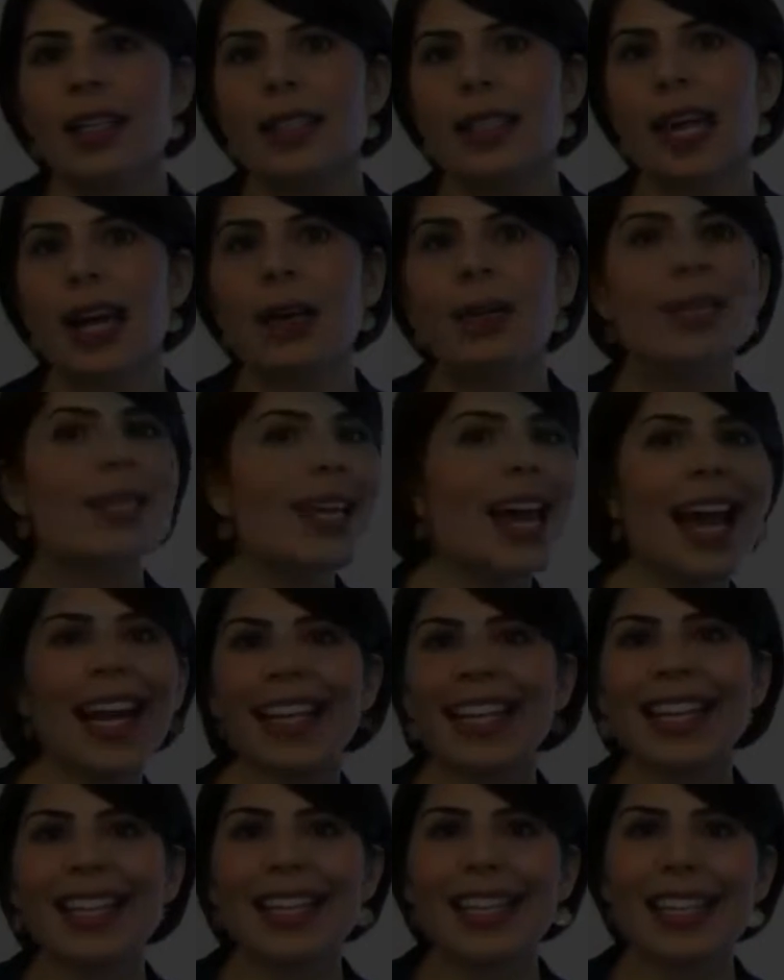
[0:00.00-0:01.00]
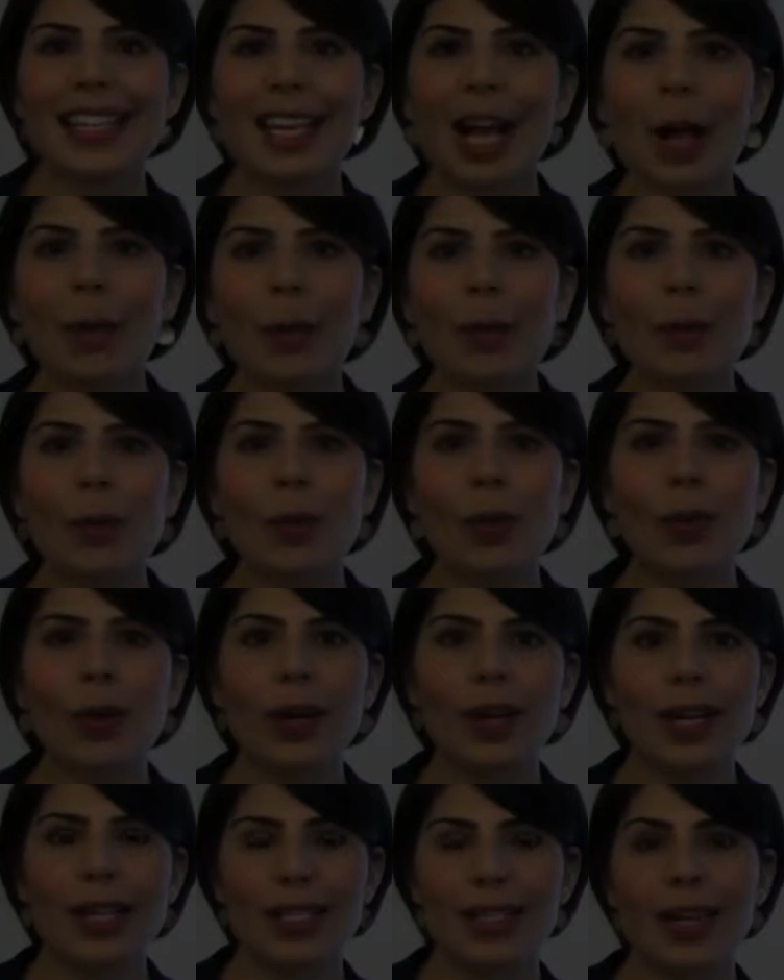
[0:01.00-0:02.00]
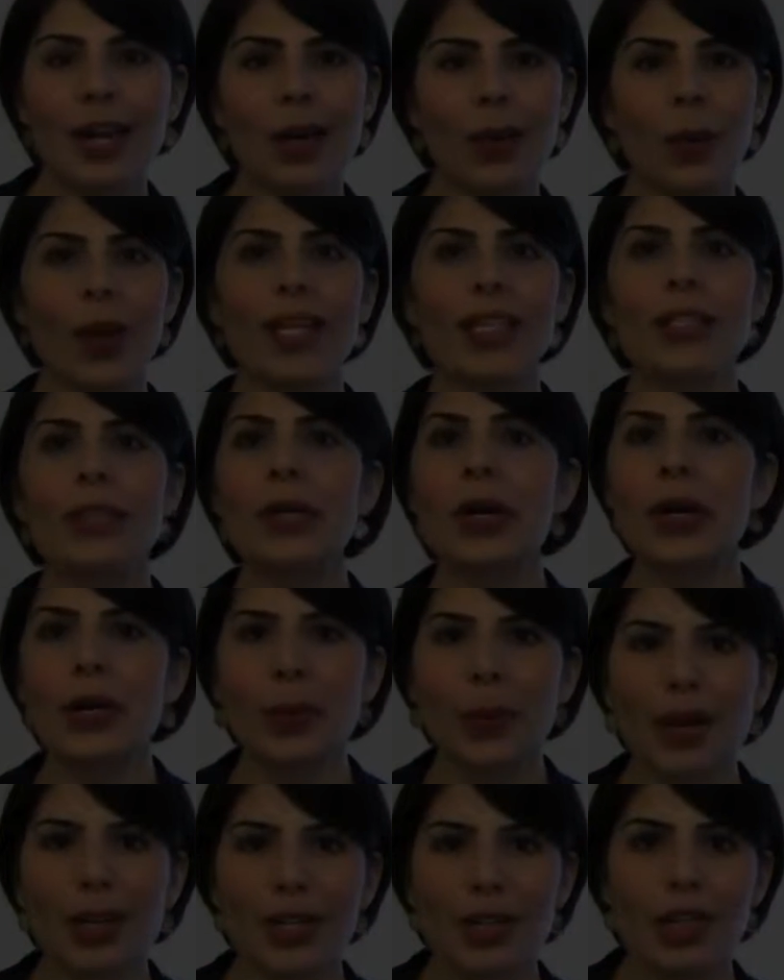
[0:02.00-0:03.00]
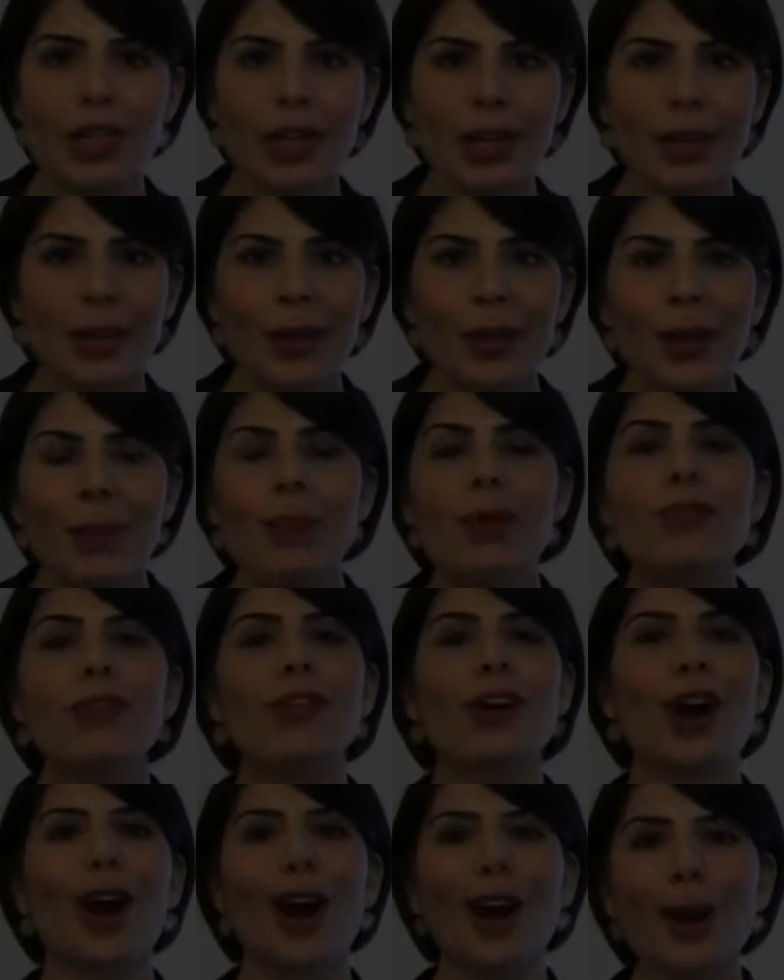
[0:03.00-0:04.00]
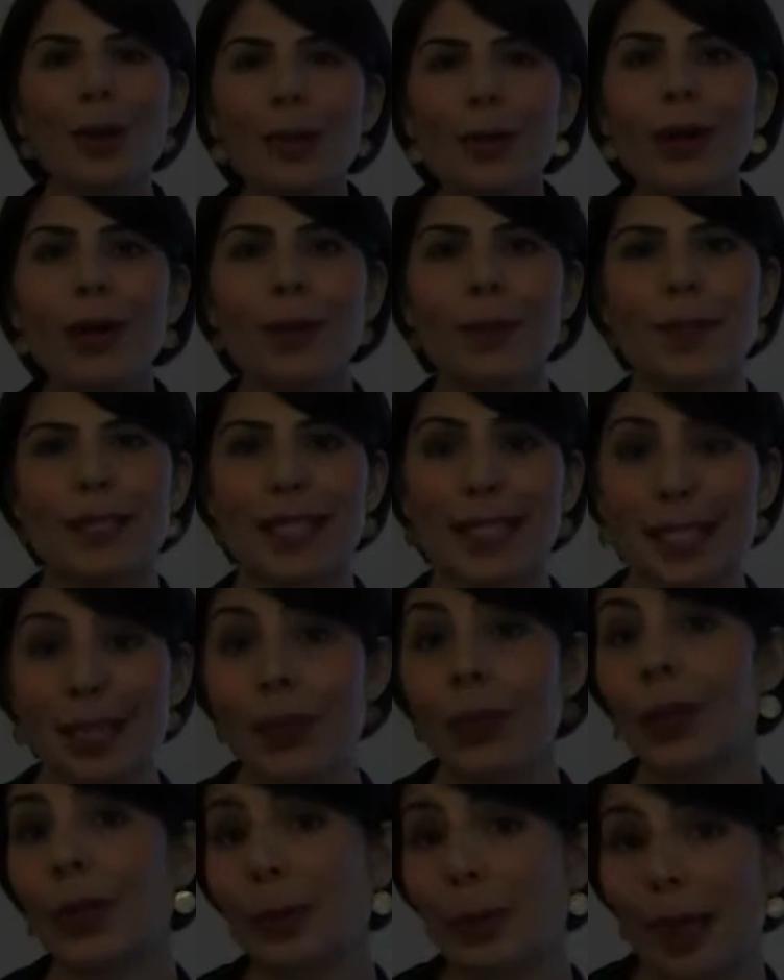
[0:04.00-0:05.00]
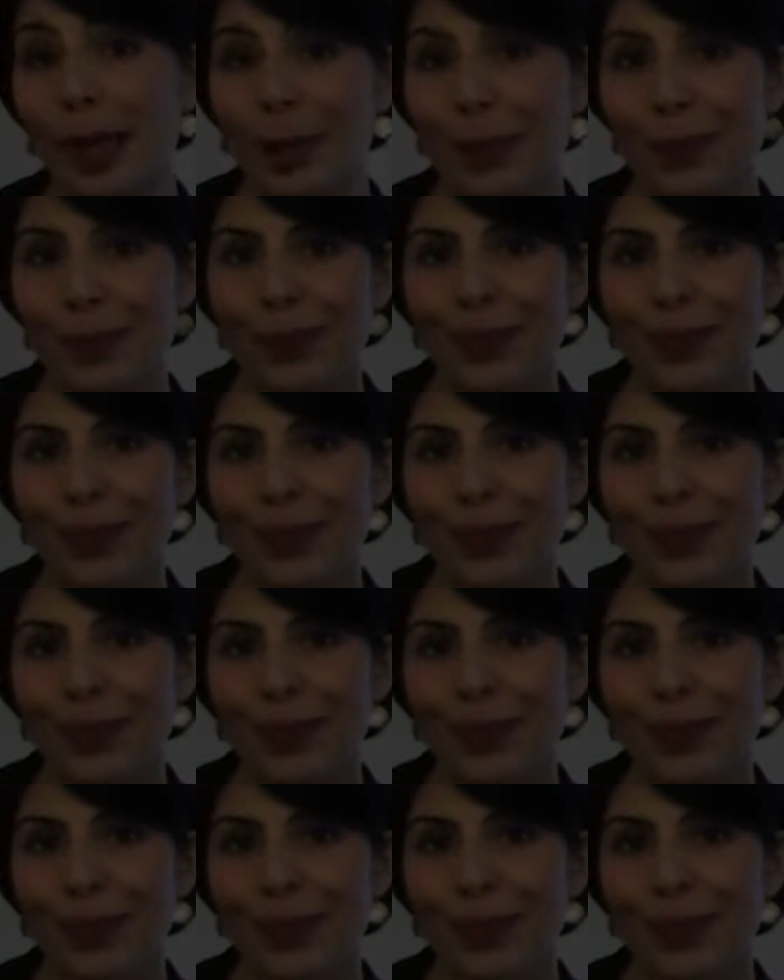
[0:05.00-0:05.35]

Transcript: Now, technically, tell me more is not a way to start a question, but for our purposes, it will be.